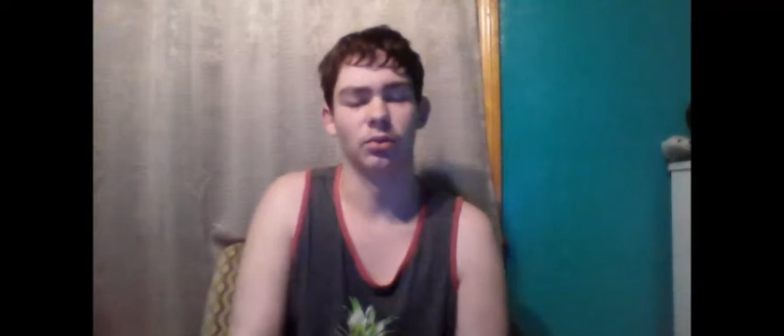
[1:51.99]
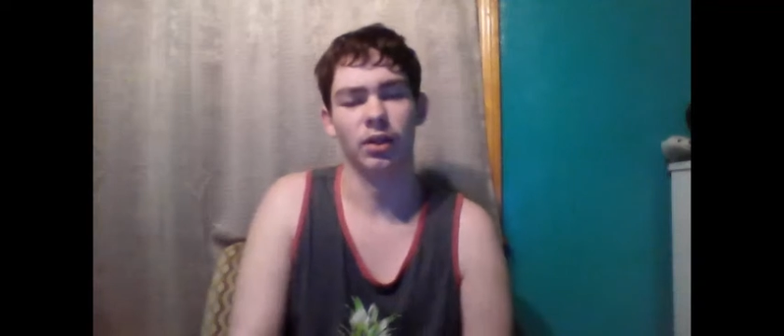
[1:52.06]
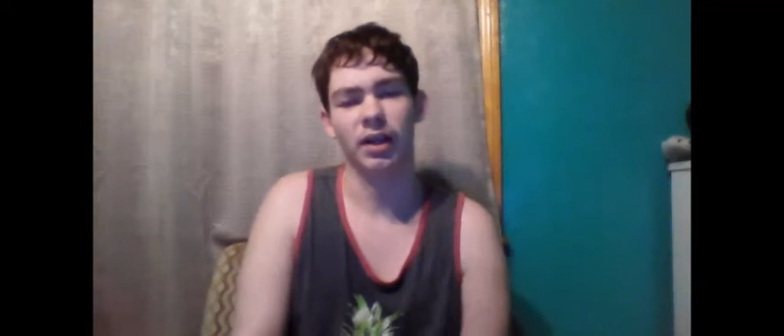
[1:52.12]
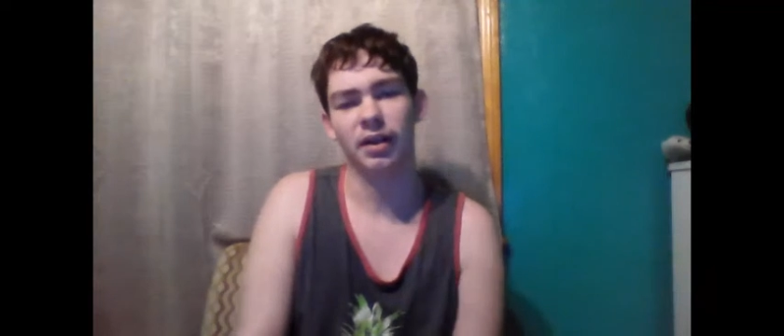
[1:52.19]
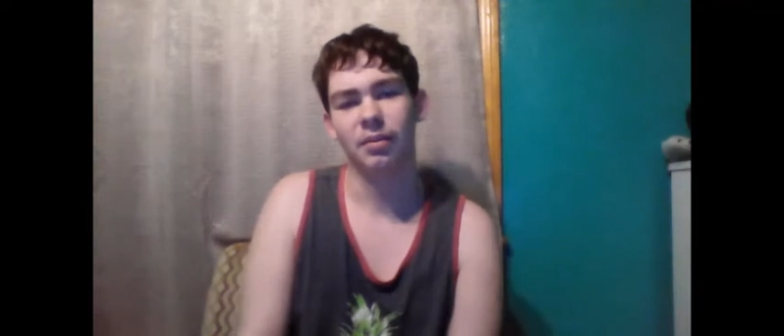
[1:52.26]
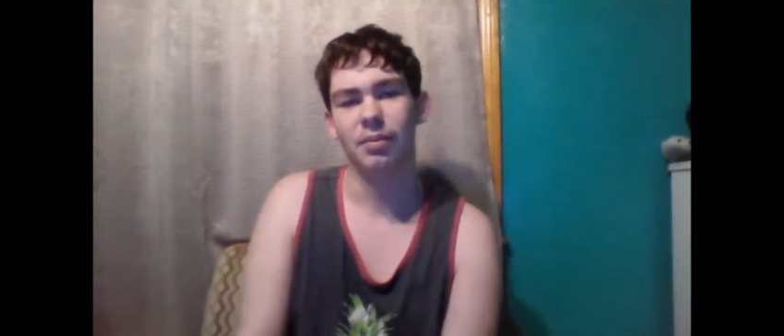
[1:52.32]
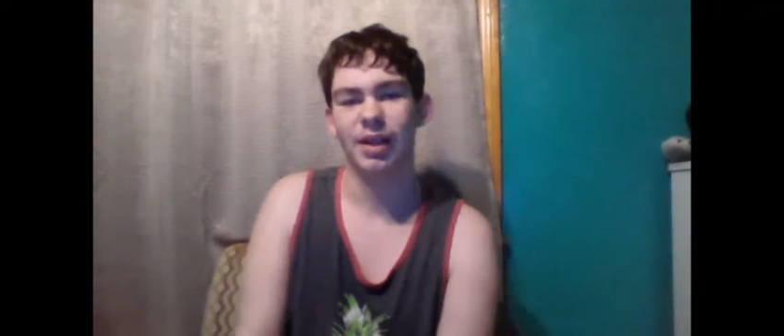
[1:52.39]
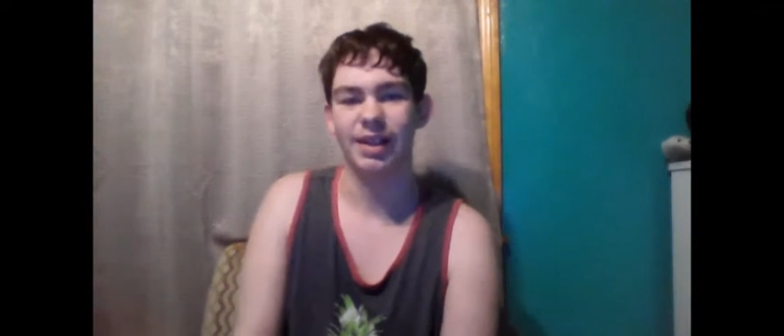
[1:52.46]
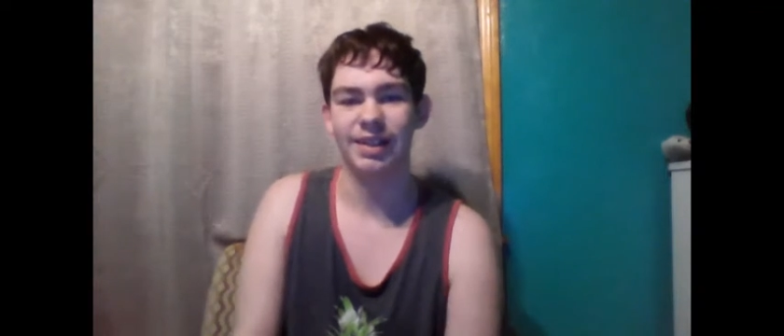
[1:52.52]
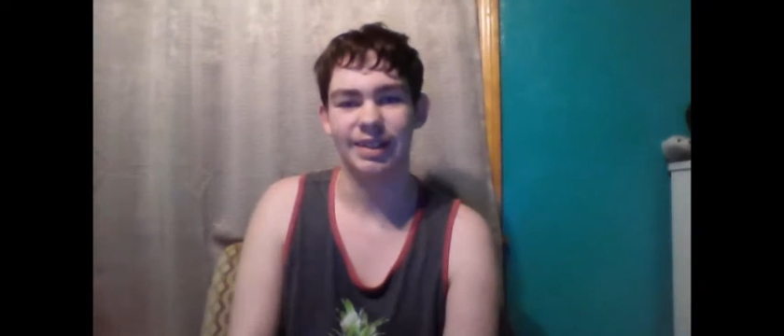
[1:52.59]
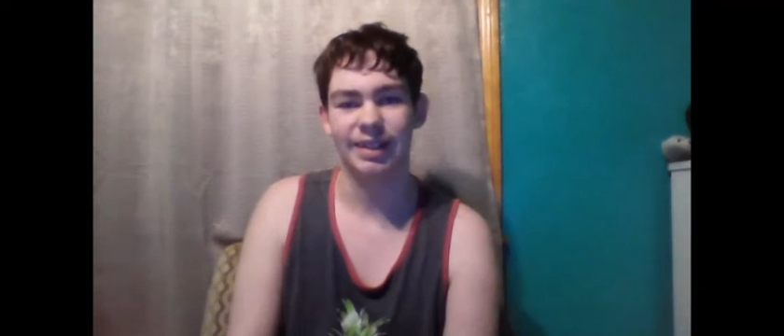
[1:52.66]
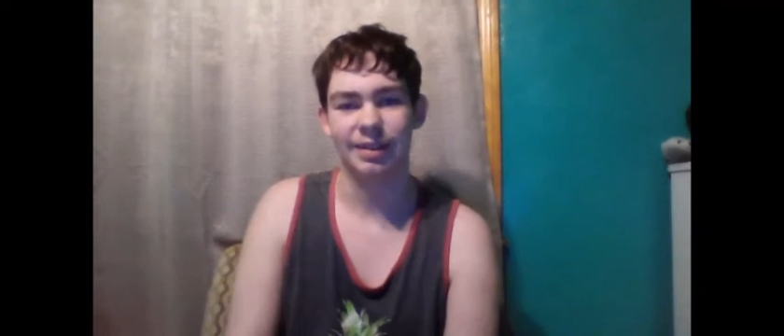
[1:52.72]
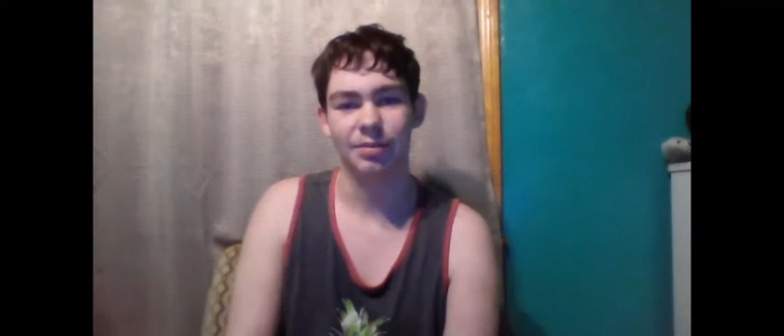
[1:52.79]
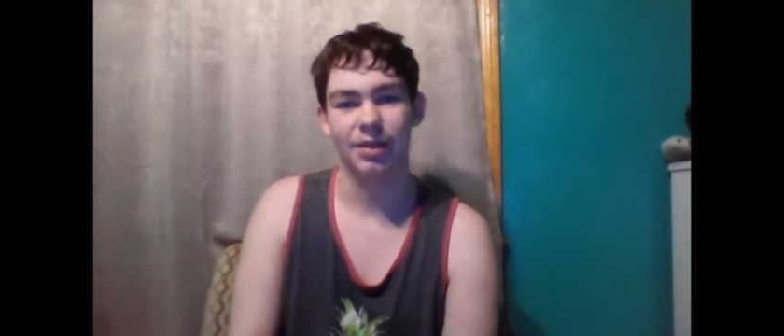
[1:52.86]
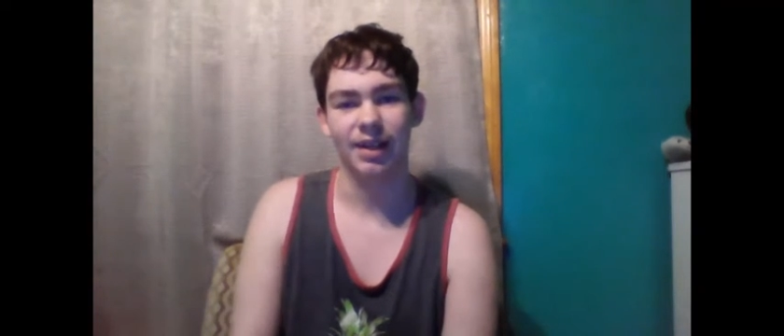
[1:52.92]
written by
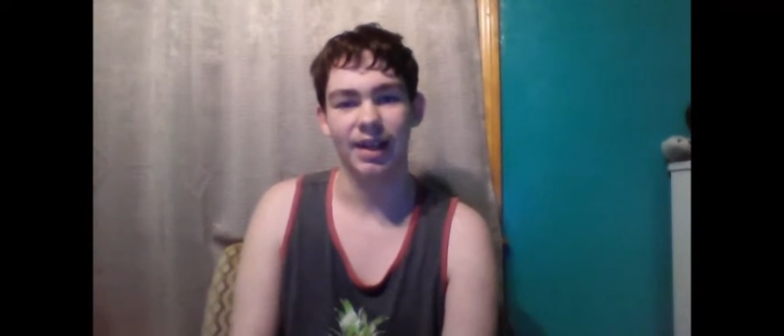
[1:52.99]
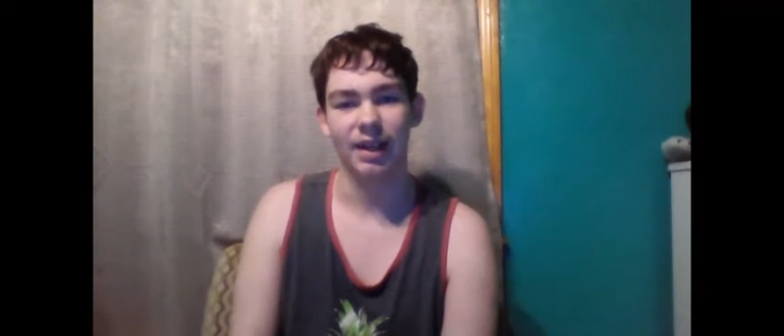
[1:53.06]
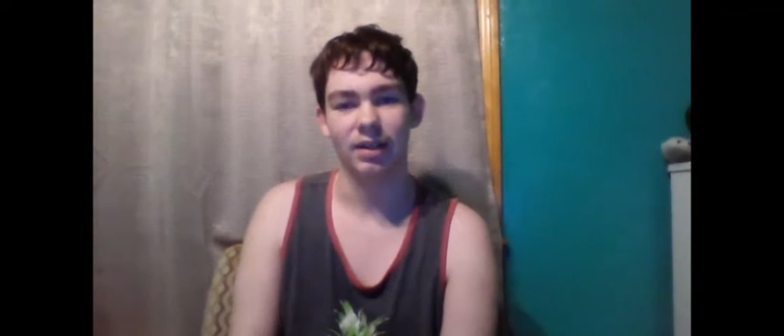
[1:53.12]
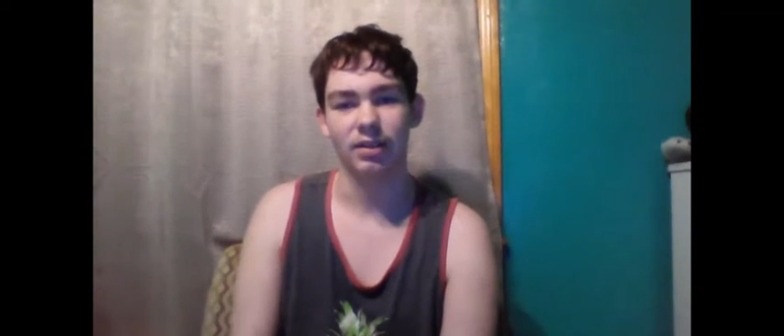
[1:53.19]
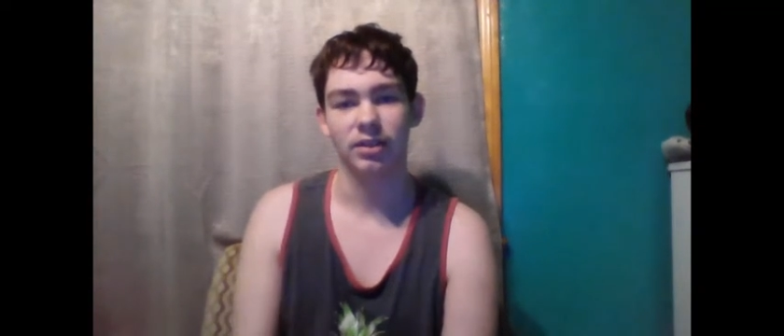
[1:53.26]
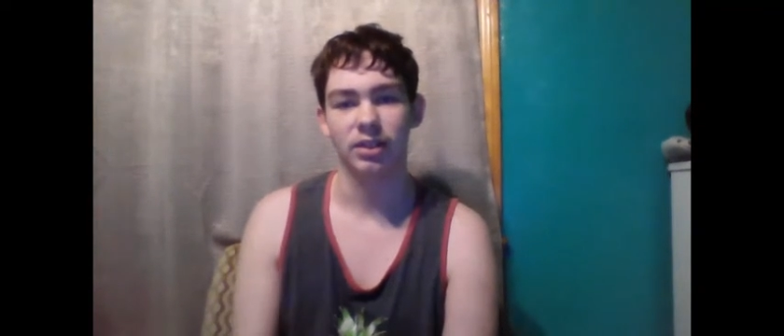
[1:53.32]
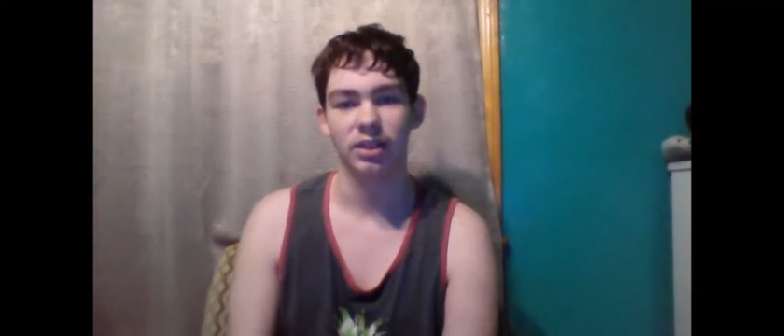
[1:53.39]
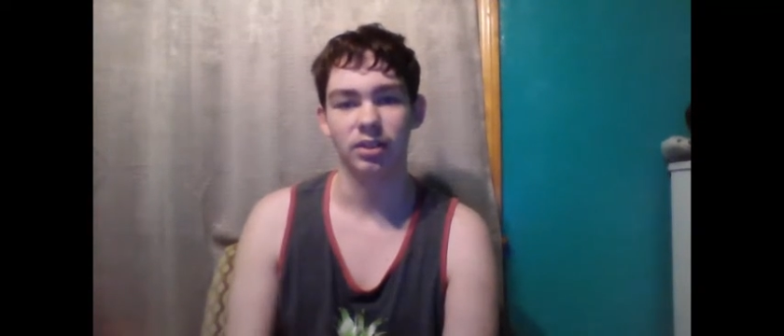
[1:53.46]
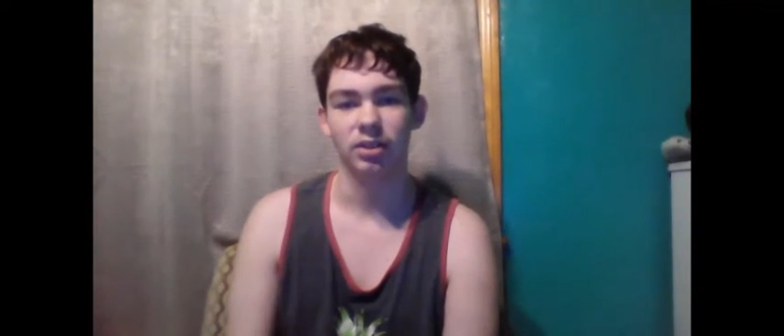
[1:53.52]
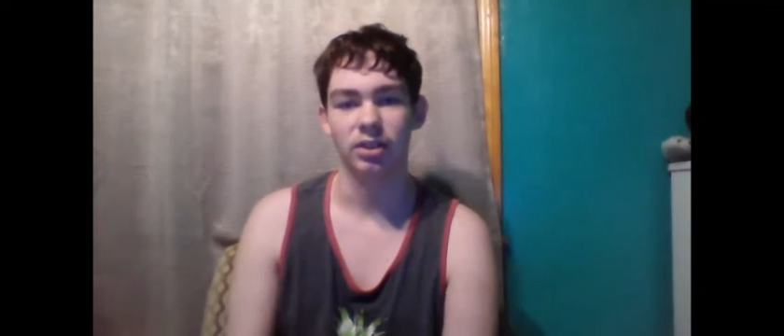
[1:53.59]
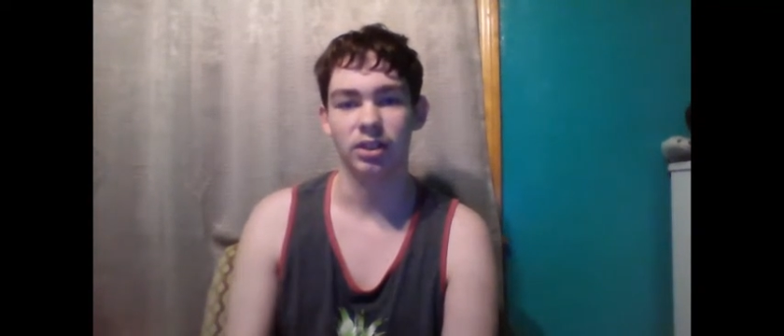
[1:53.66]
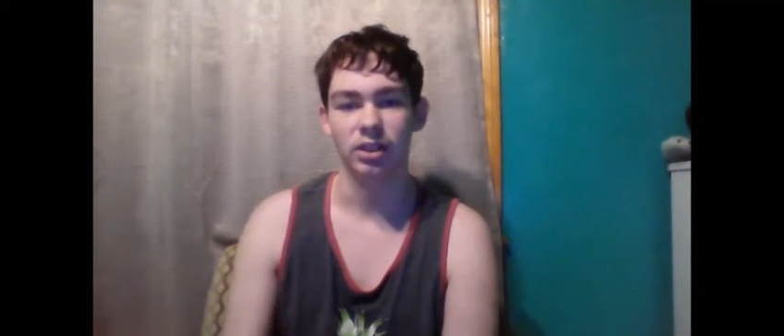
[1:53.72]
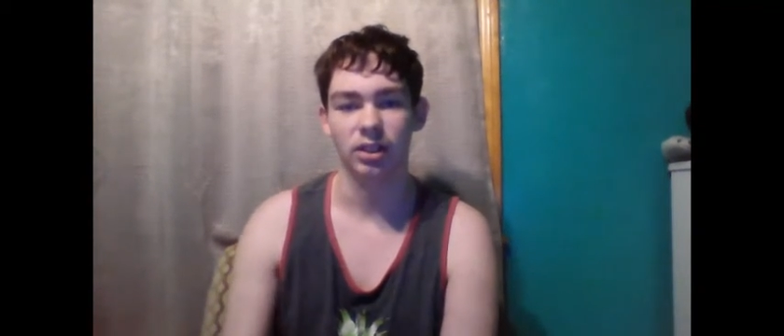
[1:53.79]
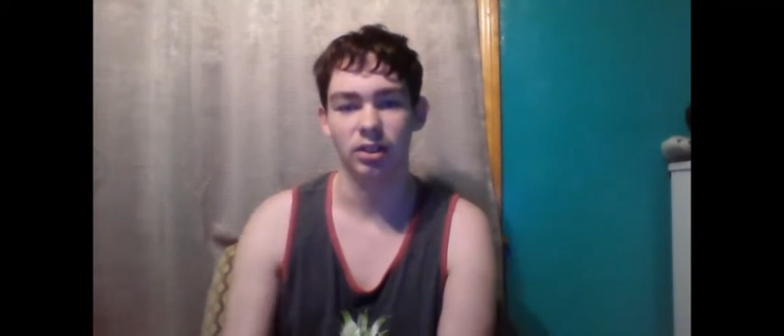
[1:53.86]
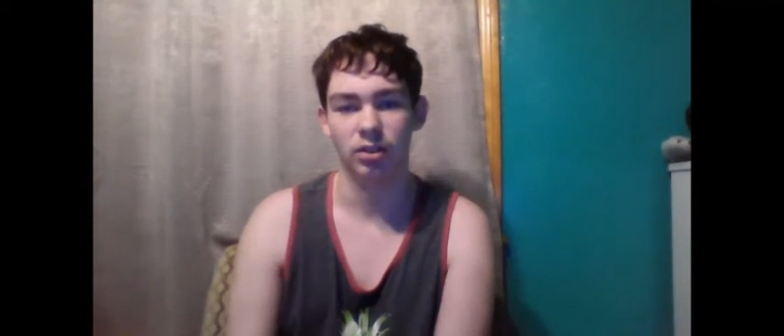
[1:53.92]
somebody else here,
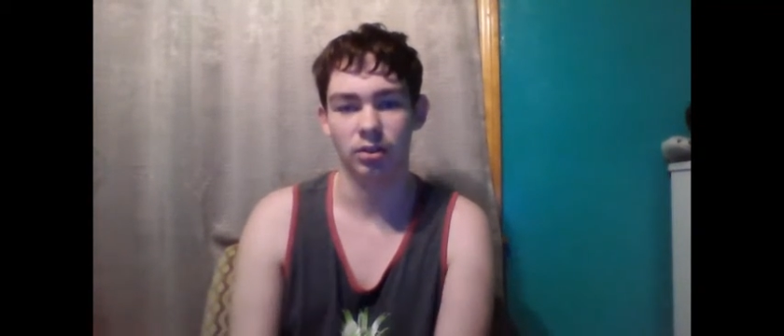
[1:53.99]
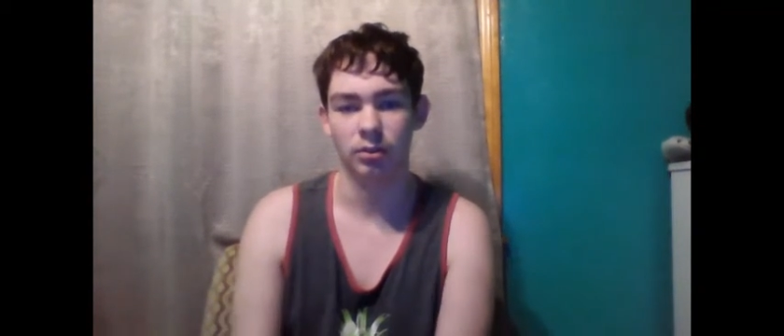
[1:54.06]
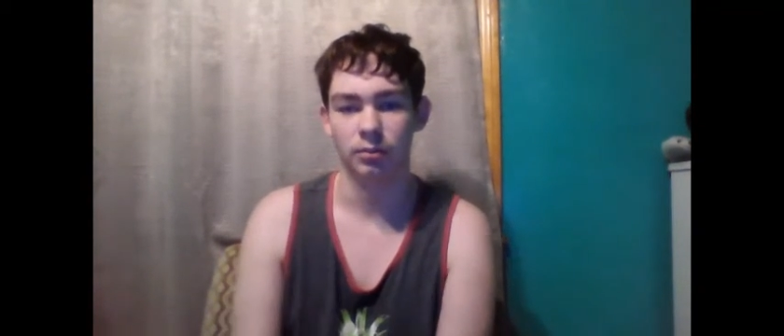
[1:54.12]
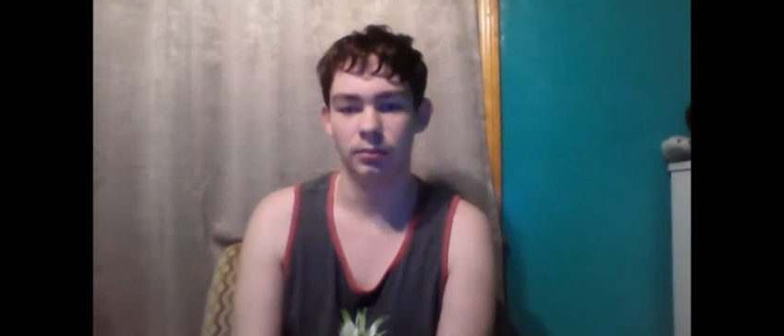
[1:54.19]
so